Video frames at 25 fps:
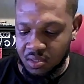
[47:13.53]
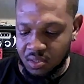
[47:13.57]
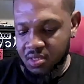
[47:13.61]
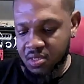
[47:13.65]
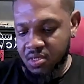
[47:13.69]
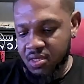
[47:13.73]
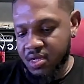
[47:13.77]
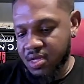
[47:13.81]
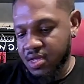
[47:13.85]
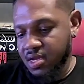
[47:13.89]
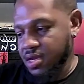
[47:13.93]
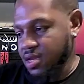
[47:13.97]

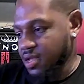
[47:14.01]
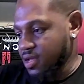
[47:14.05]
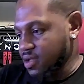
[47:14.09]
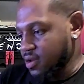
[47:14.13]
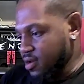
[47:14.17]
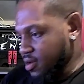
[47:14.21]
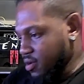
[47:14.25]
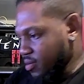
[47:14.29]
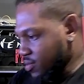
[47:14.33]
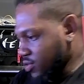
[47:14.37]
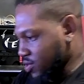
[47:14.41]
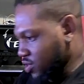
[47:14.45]
And then
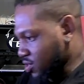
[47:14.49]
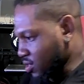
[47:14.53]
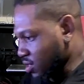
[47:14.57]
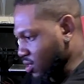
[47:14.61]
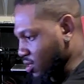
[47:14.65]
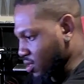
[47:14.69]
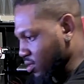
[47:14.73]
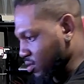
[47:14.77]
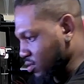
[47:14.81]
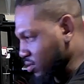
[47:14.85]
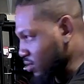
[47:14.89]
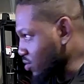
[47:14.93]
I'm just going to
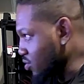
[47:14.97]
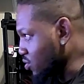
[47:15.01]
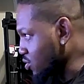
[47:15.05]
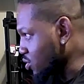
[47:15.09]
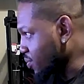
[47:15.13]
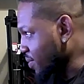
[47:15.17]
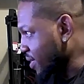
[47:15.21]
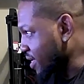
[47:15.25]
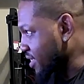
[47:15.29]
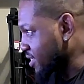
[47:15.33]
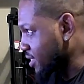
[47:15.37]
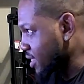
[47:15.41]
use my
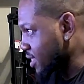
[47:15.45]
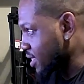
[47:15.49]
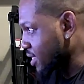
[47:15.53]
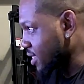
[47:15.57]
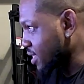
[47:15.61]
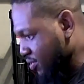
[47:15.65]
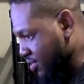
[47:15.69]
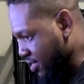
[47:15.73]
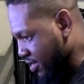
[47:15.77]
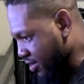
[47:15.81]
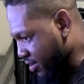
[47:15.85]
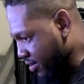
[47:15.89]
table
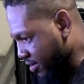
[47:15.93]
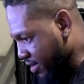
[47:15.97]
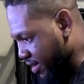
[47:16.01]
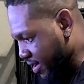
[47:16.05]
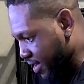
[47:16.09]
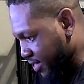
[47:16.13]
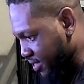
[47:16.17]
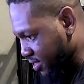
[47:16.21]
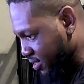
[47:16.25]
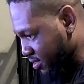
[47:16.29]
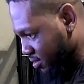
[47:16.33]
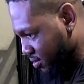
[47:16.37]
here
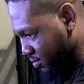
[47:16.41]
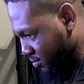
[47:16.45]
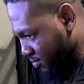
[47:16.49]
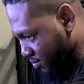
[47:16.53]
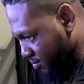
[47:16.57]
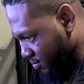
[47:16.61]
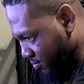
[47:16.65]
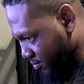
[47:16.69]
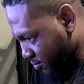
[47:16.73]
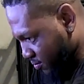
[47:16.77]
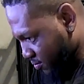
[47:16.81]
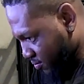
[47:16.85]
as
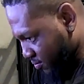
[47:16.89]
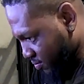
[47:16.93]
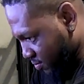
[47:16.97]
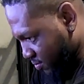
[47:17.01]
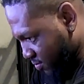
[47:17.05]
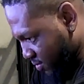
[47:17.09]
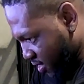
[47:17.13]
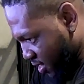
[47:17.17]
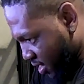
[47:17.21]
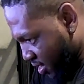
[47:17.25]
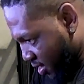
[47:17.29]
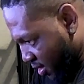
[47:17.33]

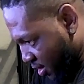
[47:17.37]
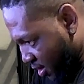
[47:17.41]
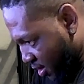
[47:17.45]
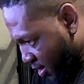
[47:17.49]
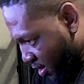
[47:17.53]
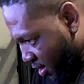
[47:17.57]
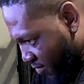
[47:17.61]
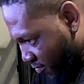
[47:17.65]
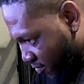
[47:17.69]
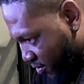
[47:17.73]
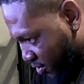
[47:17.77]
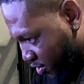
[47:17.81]

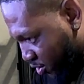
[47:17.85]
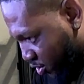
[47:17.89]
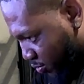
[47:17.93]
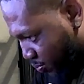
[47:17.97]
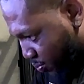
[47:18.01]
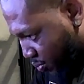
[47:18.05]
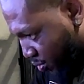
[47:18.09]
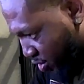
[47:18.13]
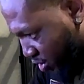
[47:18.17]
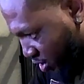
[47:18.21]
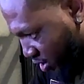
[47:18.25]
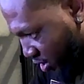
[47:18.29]
leverage to
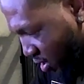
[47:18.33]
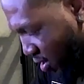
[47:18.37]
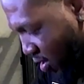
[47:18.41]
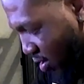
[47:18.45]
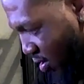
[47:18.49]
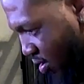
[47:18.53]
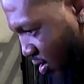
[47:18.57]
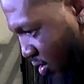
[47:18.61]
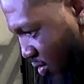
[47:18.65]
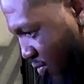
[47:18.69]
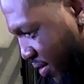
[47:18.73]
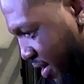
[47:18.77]
push it all
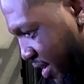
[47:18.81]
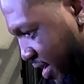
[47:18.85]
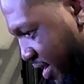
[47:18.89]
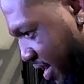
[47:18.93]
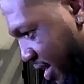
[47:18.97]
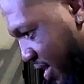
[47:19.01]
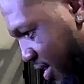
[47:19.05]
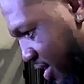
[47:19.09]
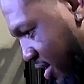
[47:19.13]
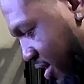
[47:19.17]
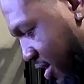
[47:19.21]
the way down in